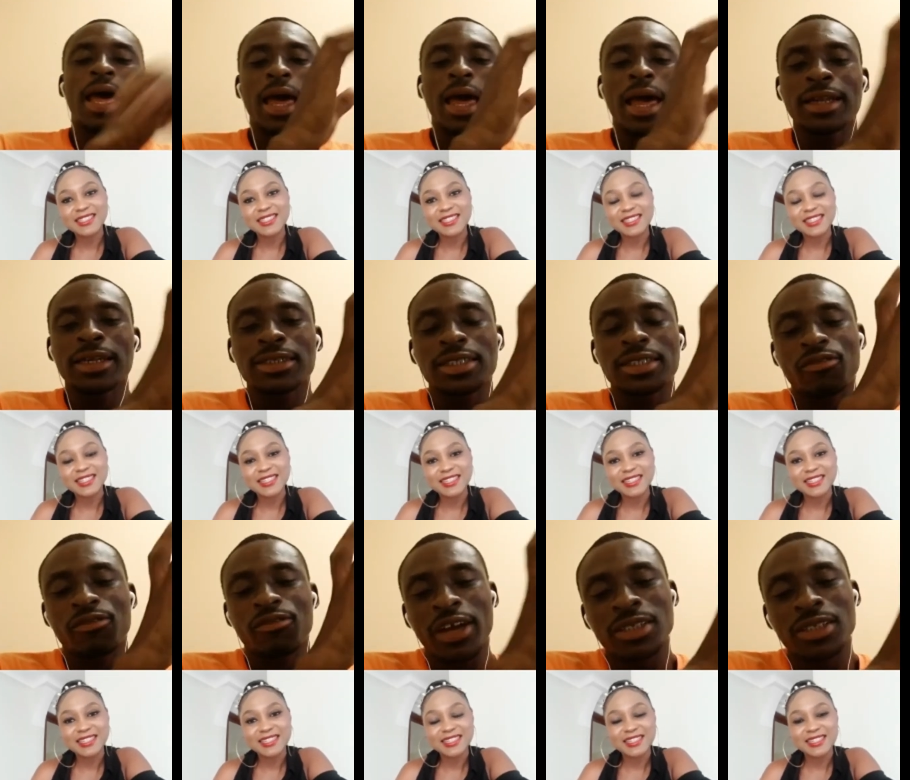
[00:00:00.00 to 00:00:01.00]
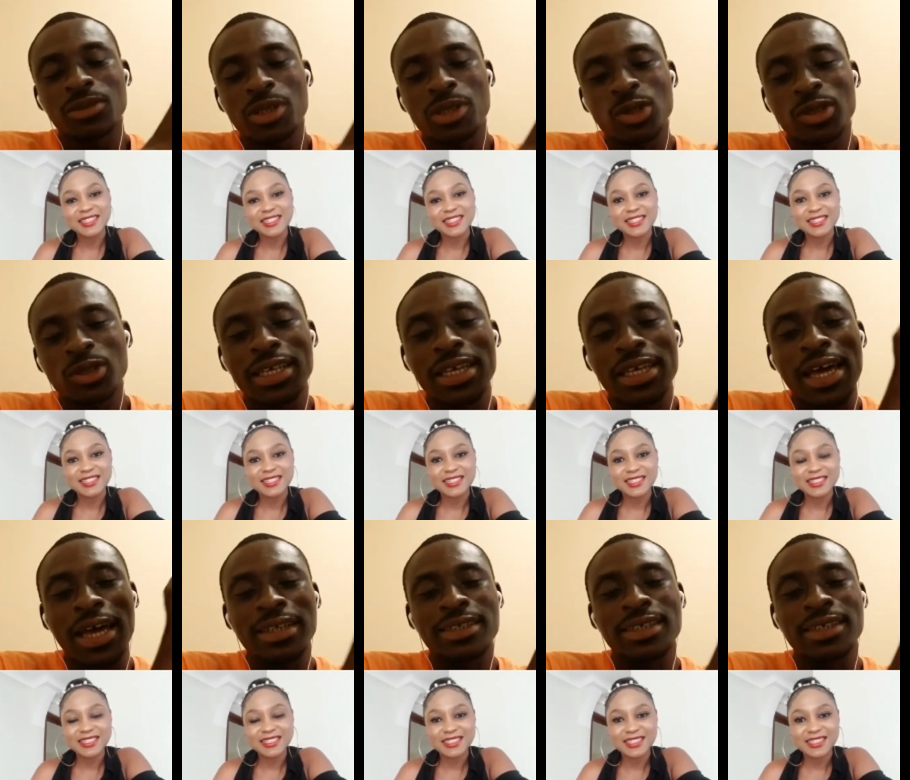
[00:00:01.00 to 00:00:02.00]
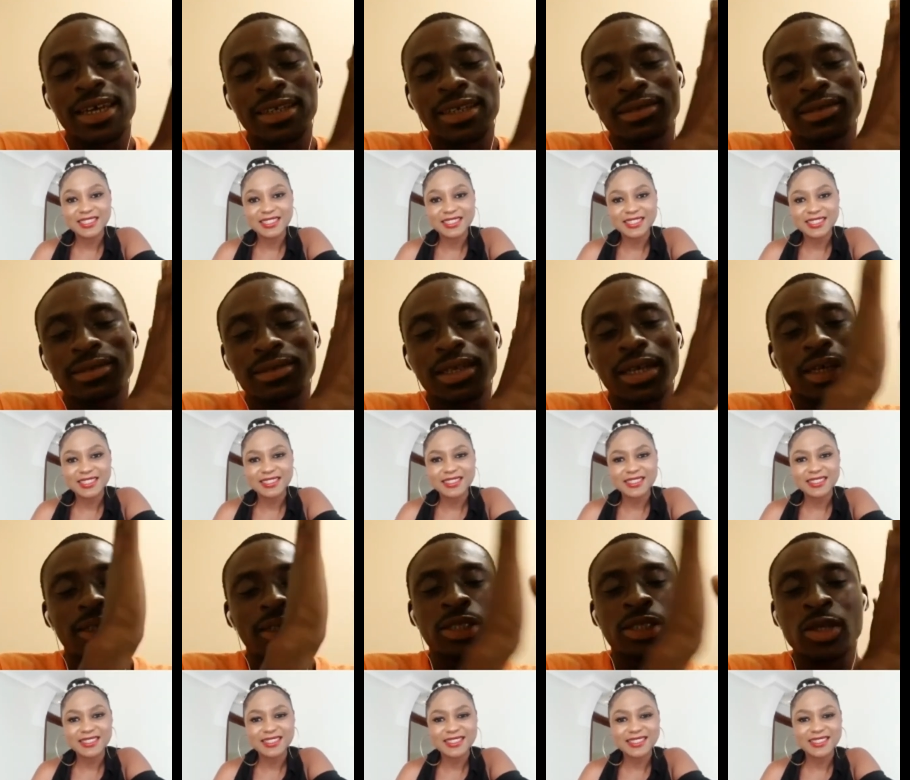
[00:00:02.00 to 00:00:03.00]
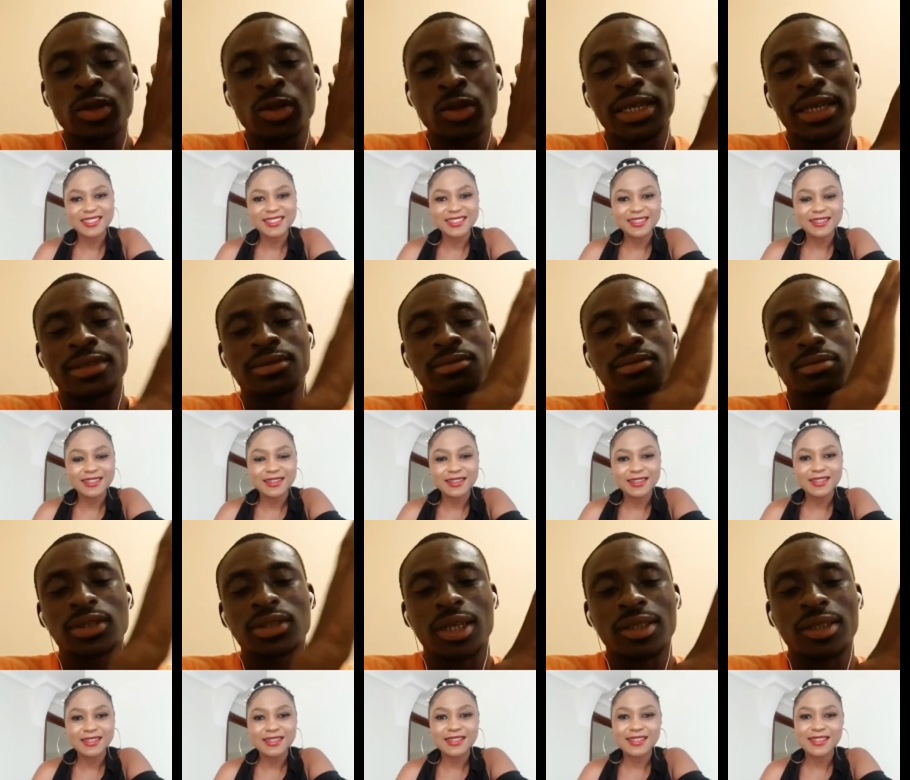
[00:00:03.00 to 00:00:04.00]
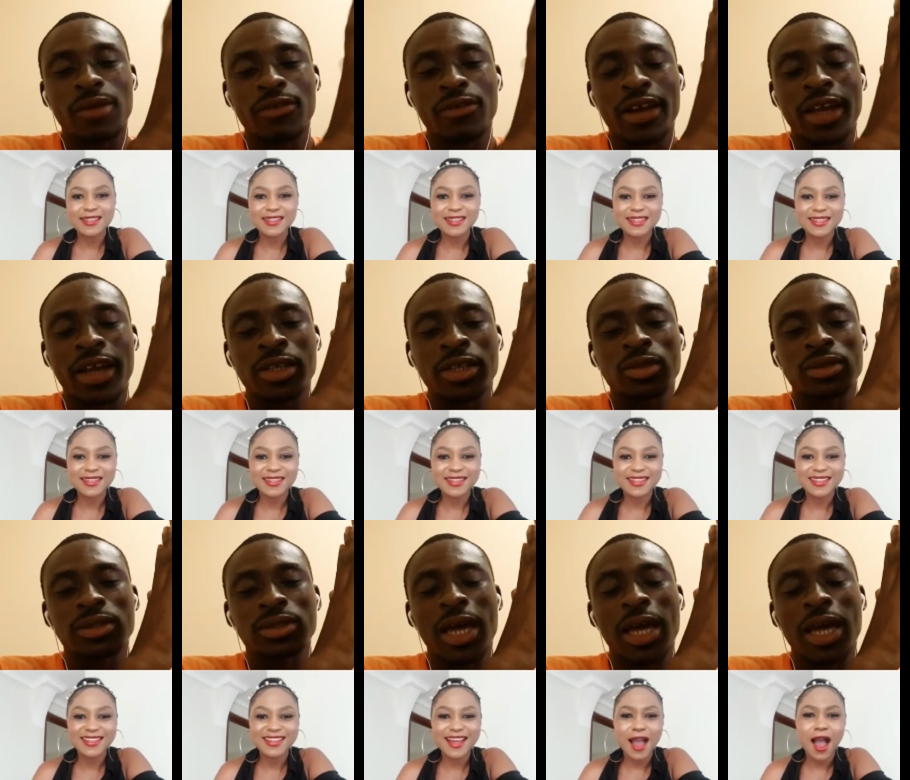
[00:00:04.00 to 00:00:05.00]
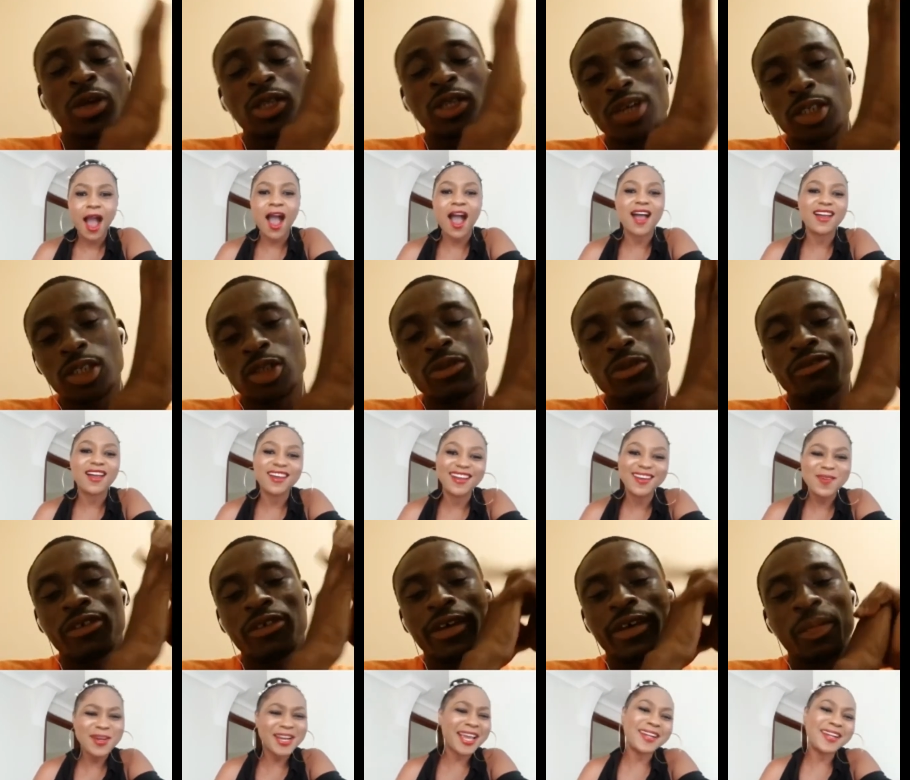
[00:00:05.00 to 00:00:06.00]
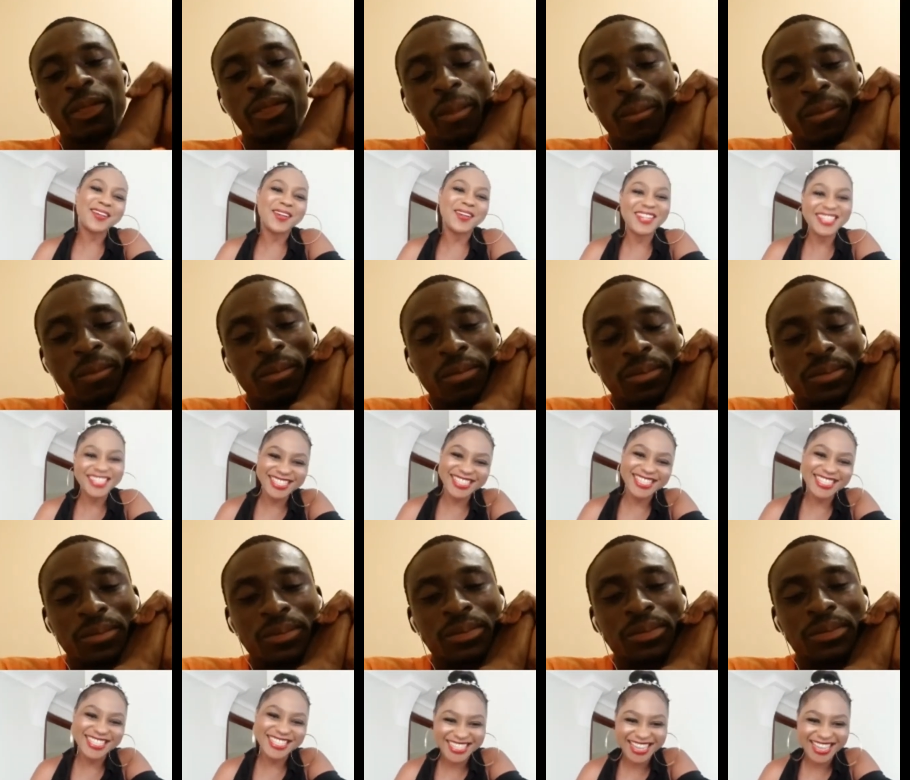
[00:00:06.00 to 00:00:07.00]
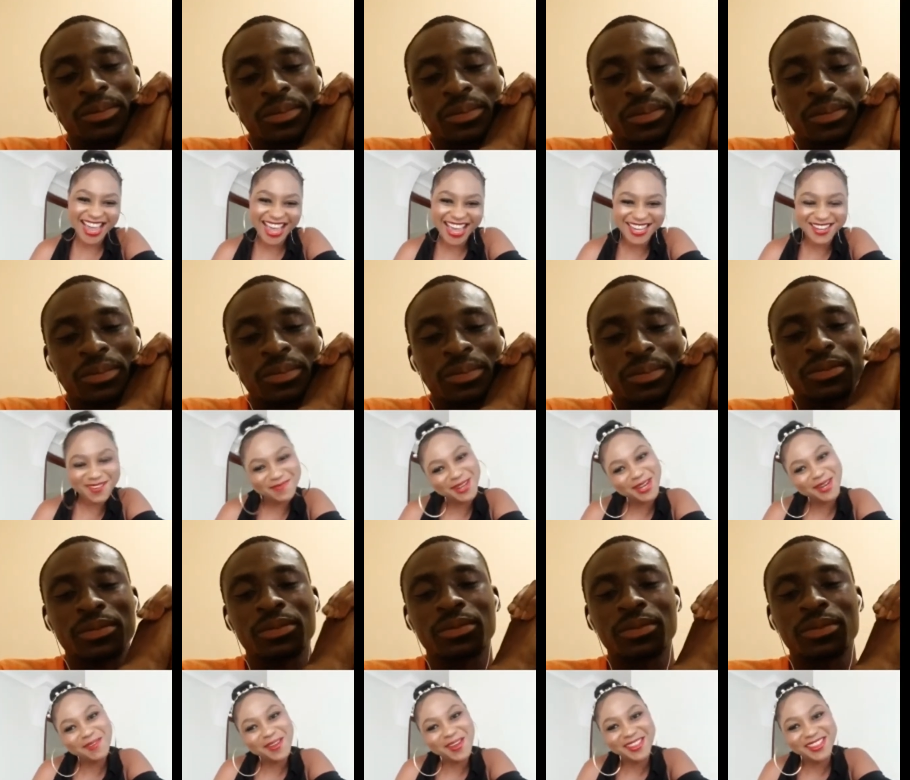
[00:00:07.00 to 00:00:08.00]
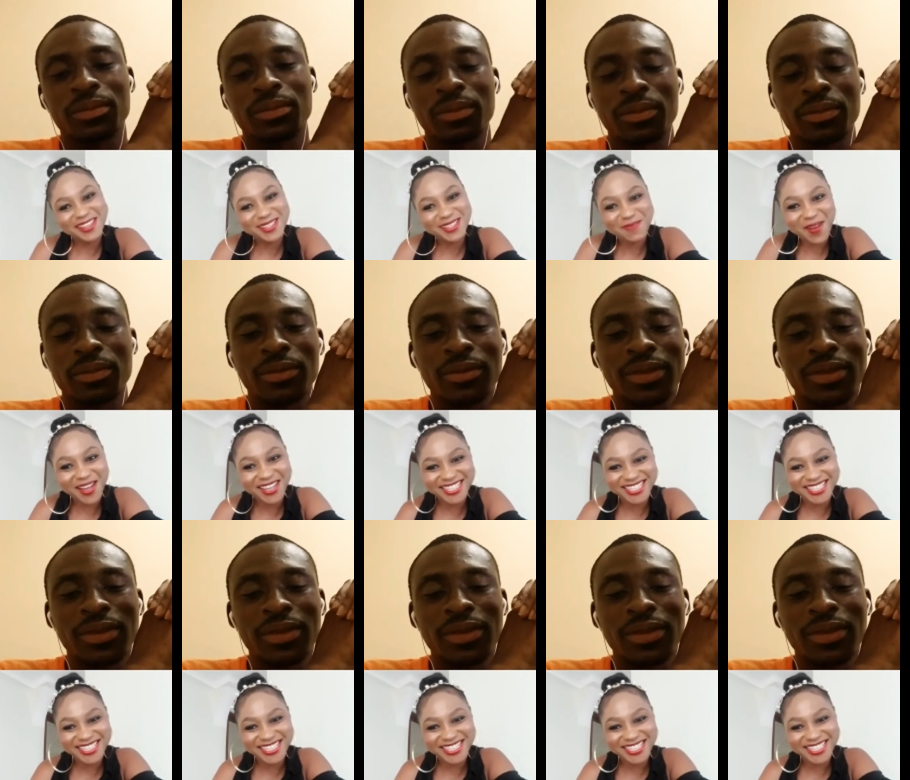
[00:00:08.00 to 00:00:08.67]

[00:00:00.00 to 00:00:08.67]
Speaker 1: any difference between Ghanaian news and South African news? and which ah, one do you prefer? What kind
Speaker 2: of question is that? You're putting me on the spot.